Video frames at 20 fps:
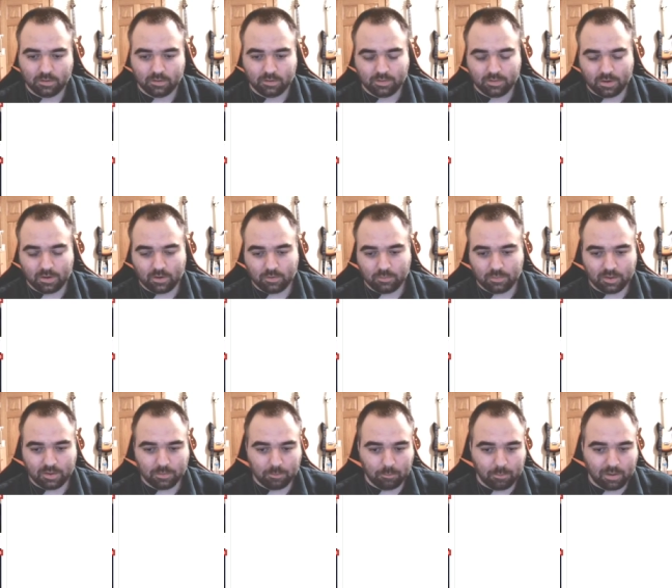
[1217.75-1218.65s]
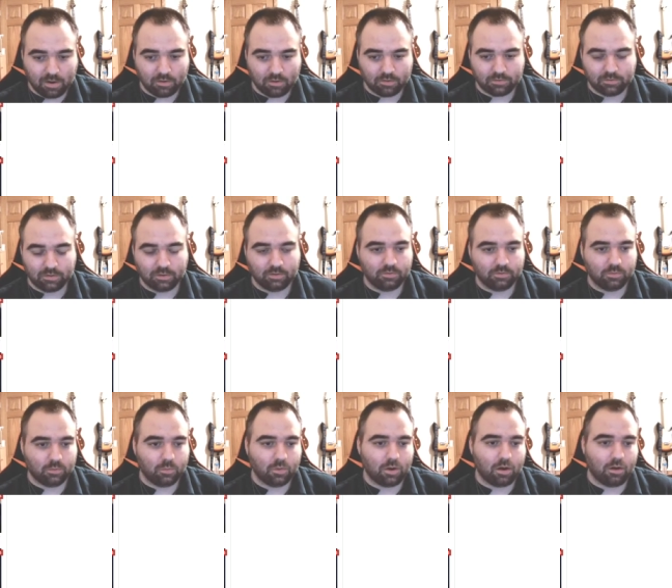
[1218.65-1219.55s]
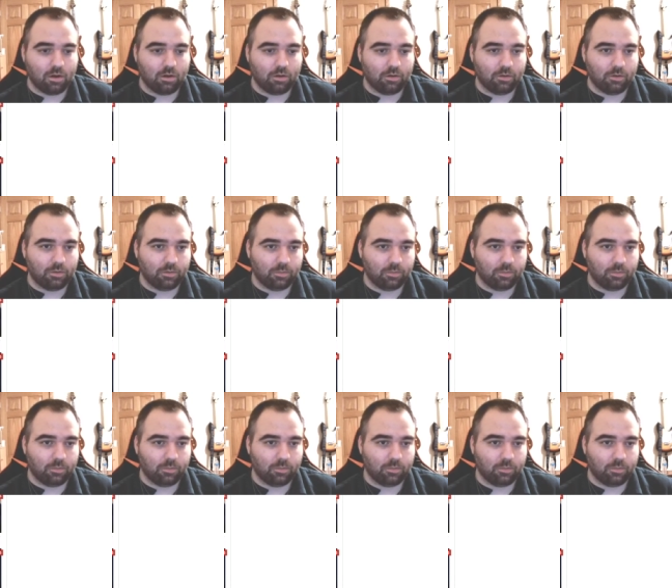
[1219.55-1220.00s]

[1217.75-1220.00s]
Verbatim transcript: that would be embarrassing to